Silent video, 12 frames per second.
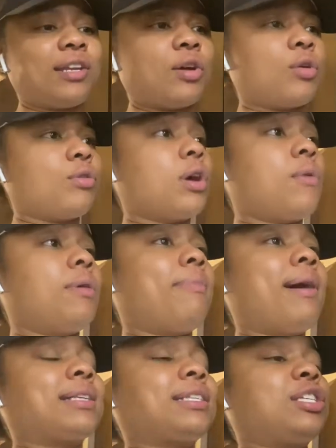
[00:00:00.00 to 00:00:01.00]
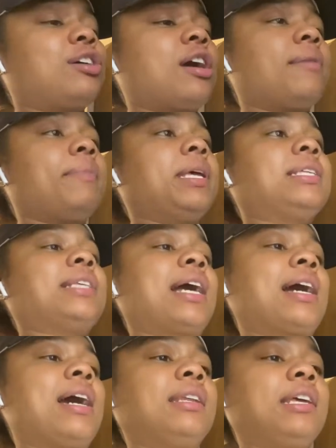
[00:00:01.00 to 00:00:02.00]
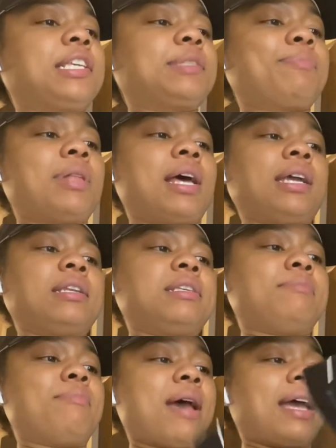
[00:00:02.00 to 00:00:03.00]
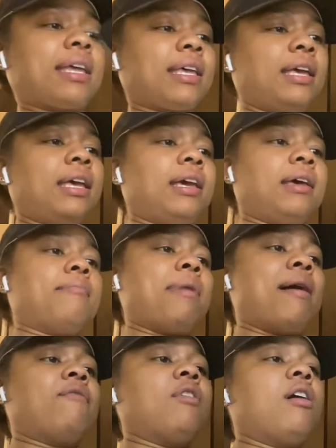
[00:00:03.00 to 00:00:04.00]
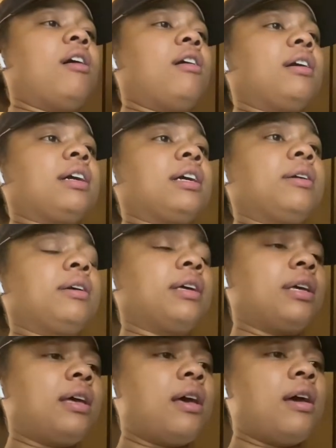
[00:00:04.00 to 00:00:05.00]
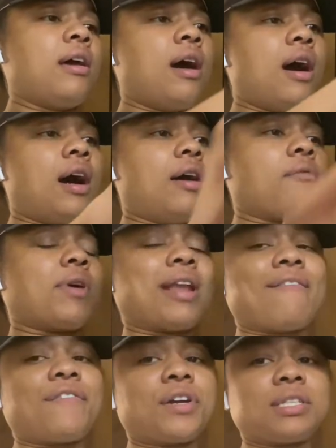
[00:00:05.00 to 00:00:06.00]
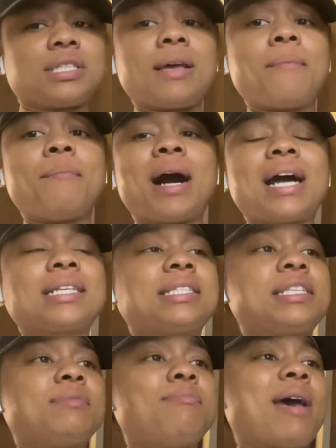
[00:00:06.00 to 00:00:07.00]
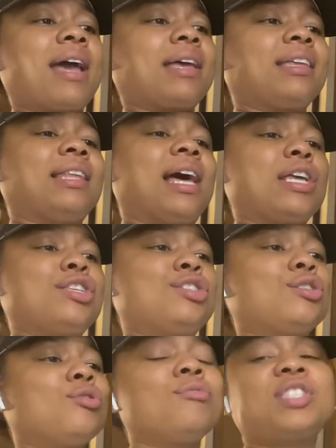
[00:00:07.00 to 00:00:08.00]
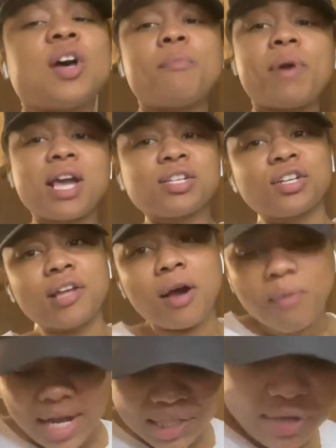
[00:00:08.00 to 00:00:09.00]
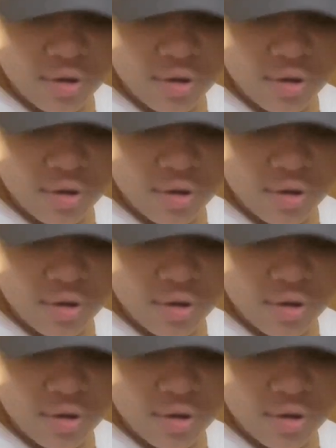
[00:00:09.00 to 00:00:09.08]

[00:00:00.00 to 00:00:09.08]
don't know what BoxyCharm is, I kind of explained this back in my vlog um, when I first unboxed this back in like June. So make sure y'all watching